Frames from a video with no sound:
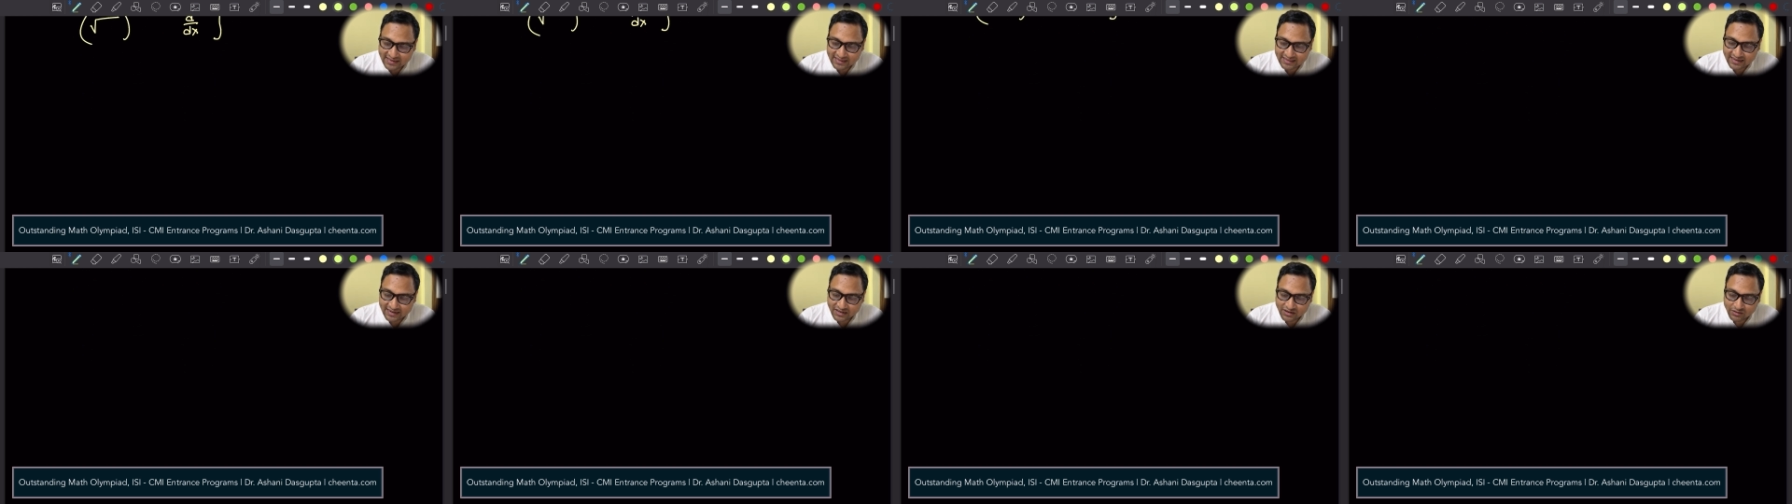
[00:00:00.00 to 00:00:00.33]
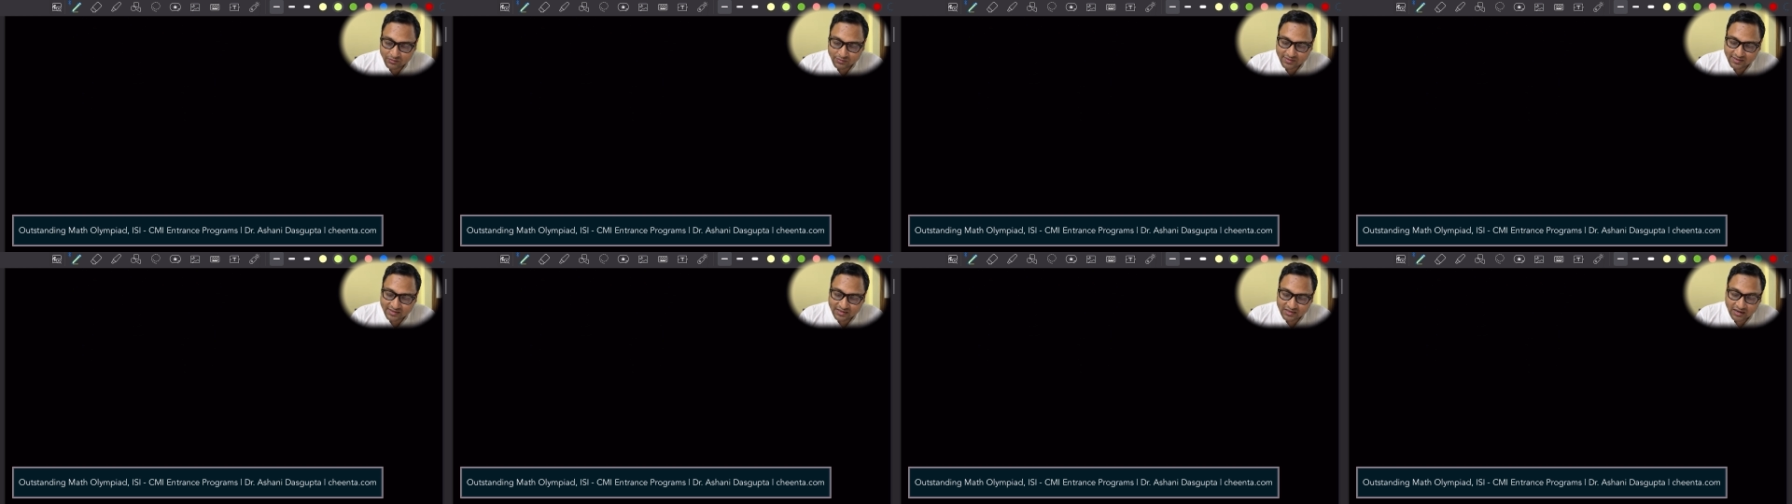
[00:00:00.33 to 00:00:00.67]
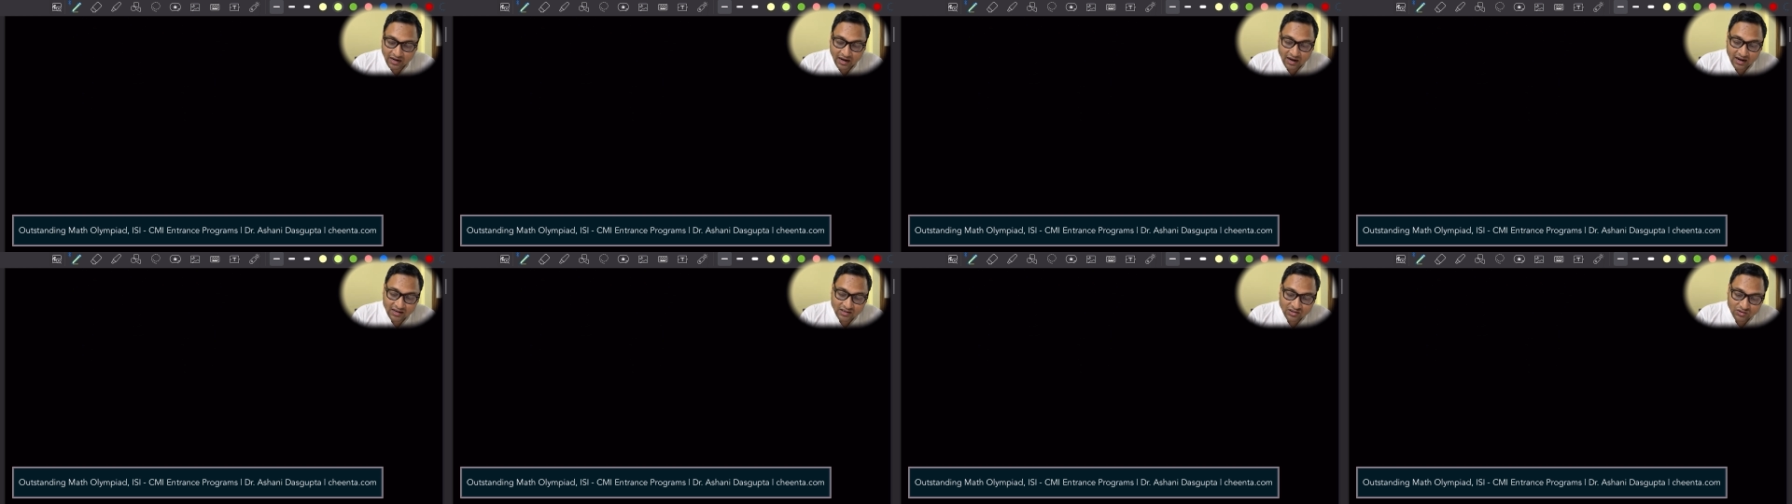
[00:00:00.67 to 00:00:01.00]
that you
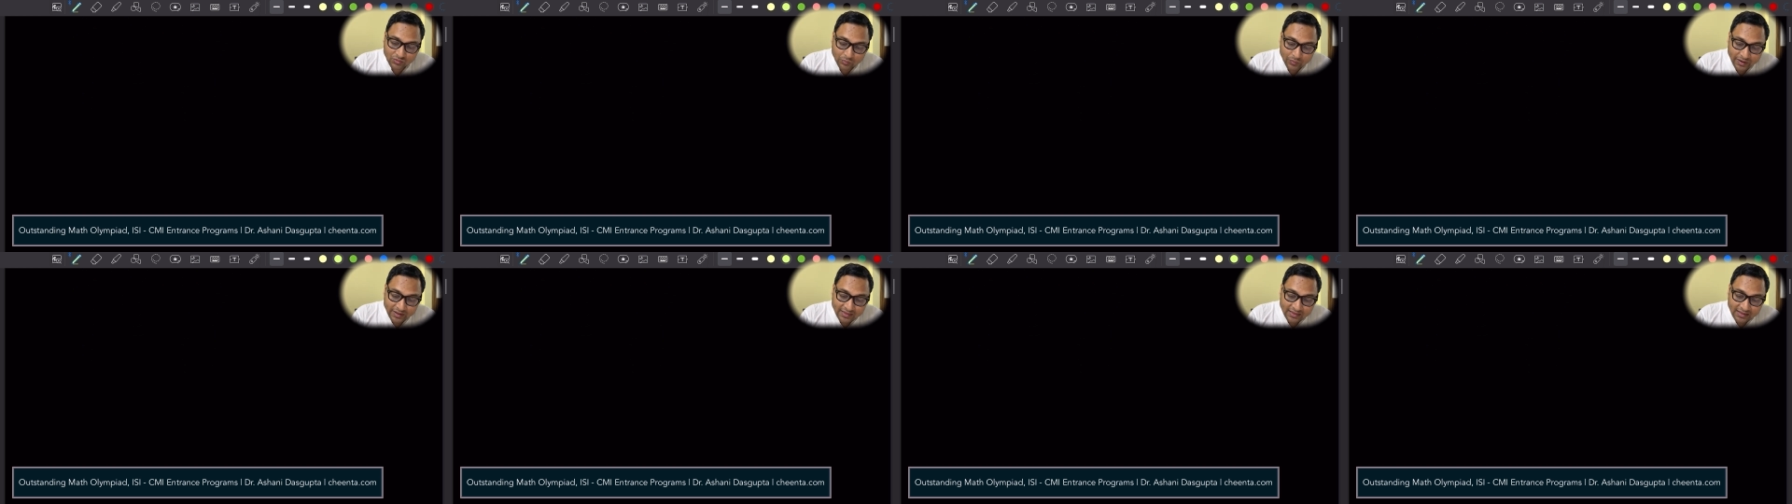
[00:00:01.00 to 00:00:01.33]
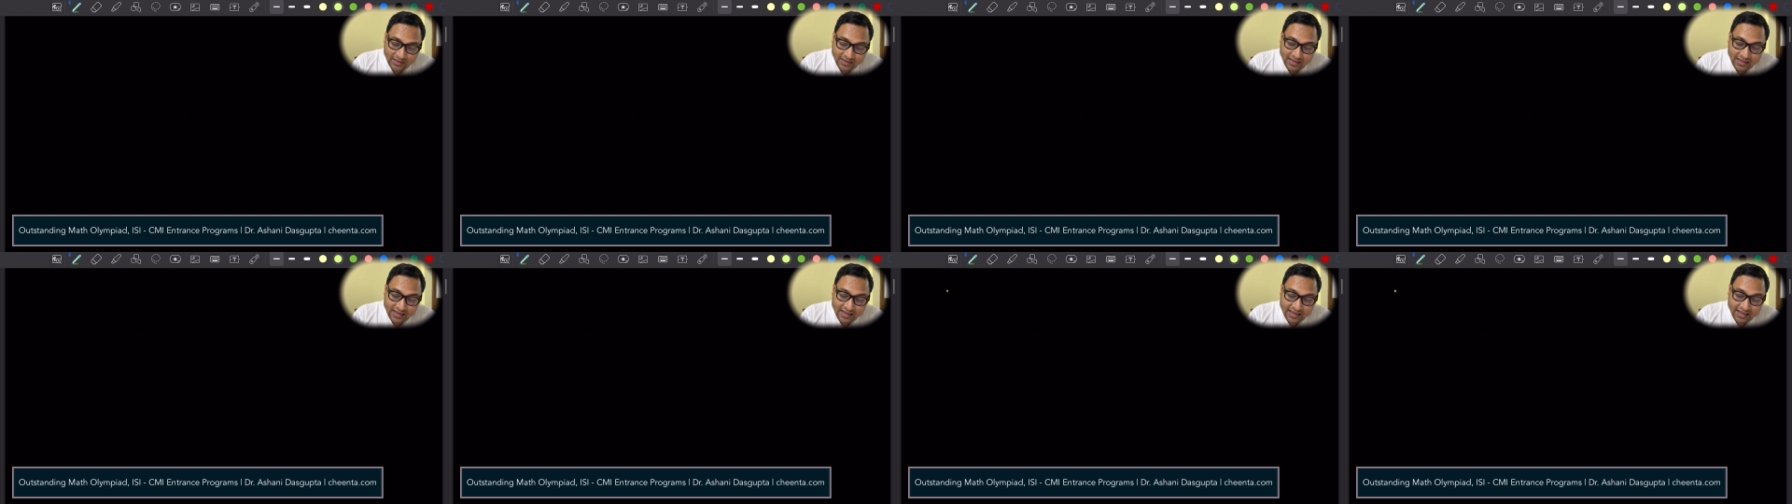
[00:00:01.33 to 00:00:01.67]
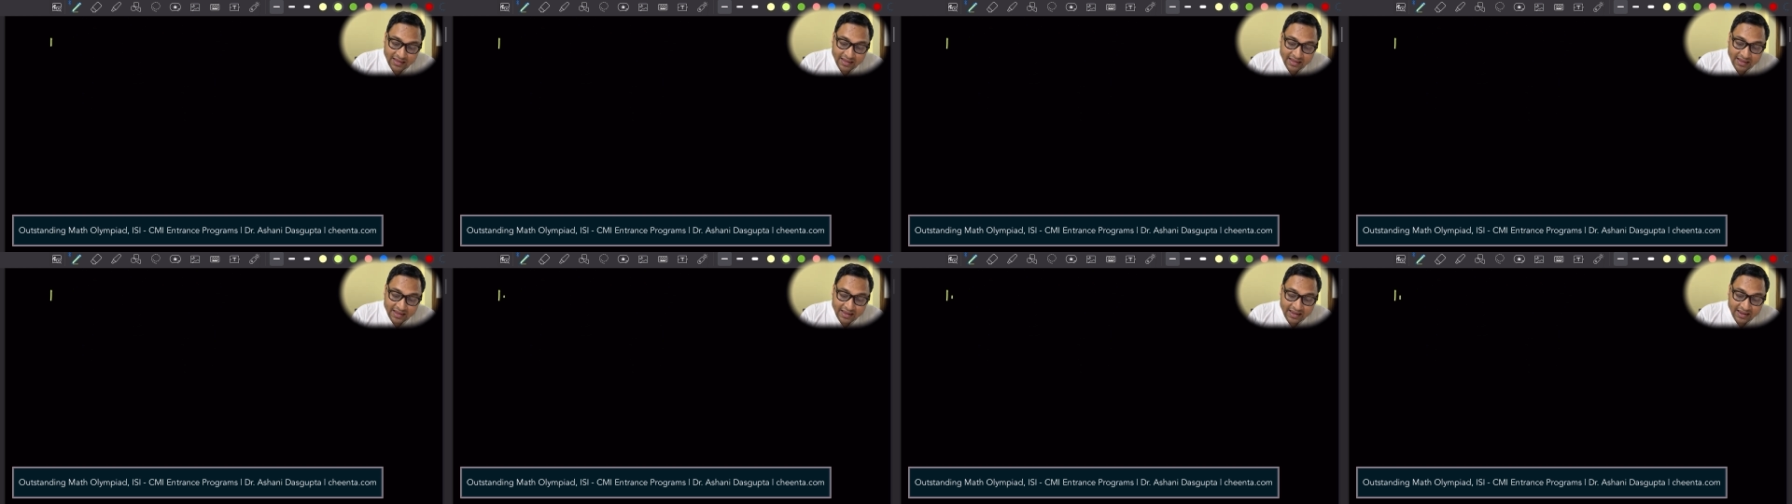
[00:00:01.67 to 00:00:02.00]
start with
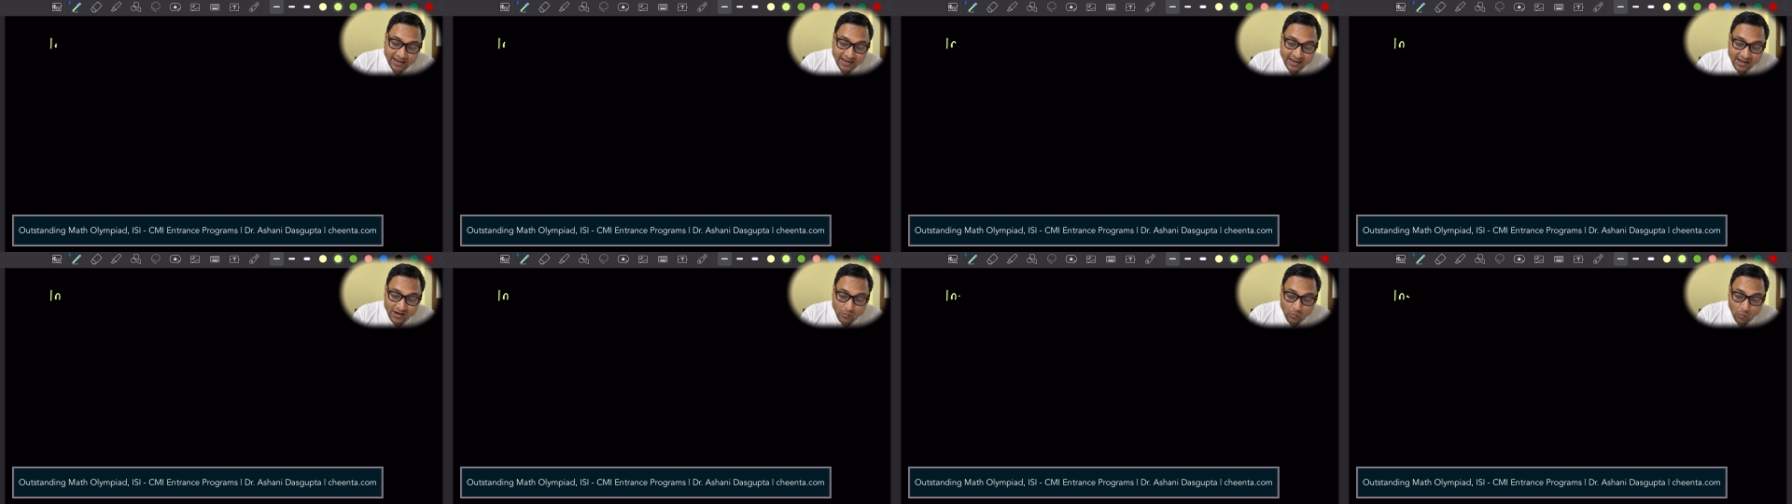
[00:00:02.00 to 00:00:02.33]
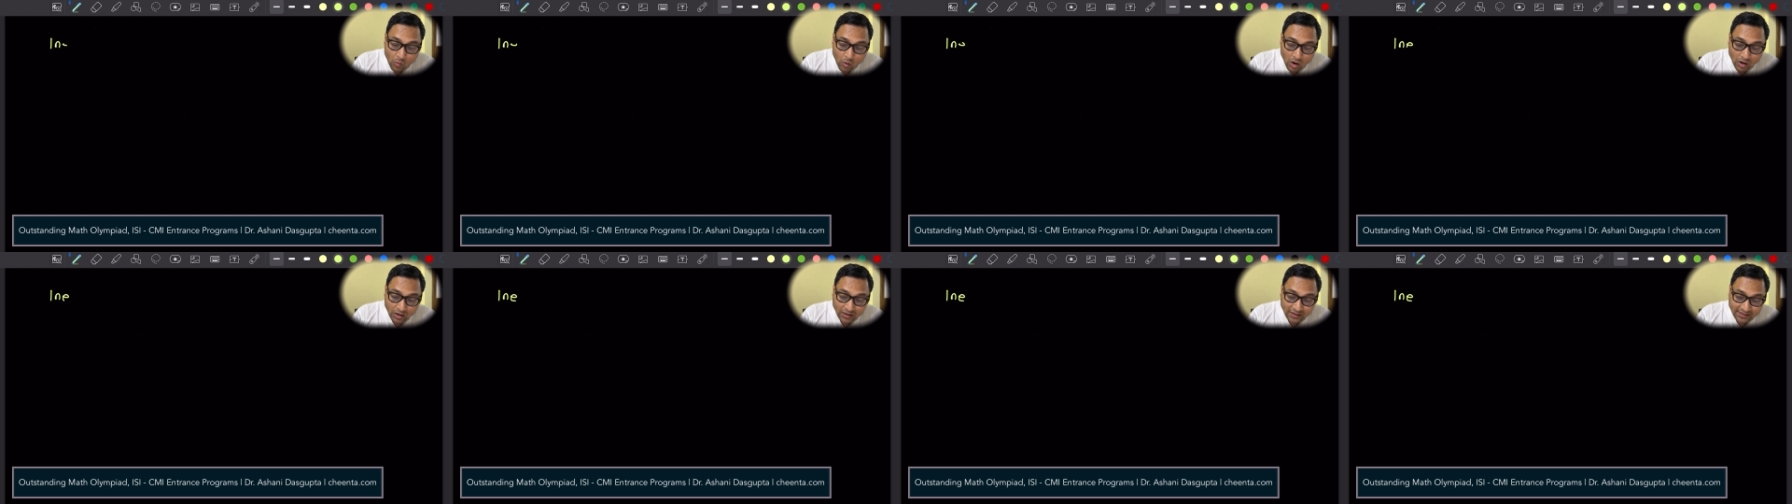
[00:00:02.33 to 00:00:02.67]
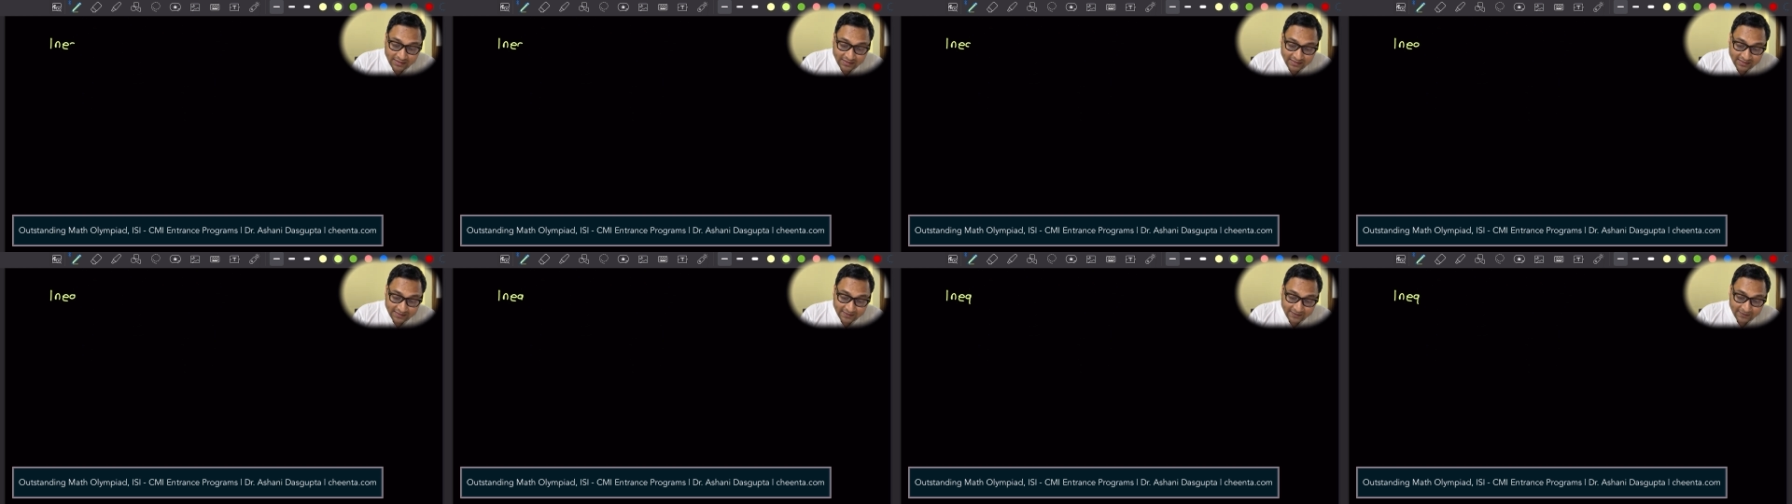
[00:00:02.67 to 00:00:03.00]

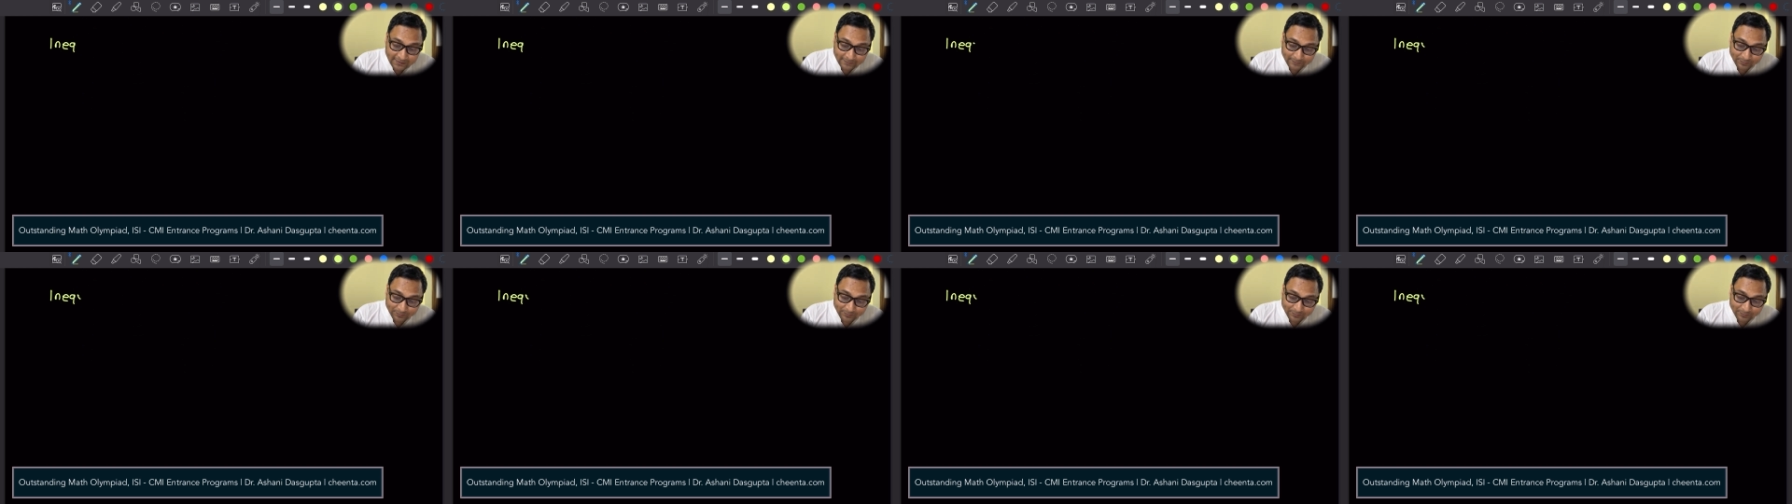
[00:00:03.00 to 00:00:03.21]
inequality.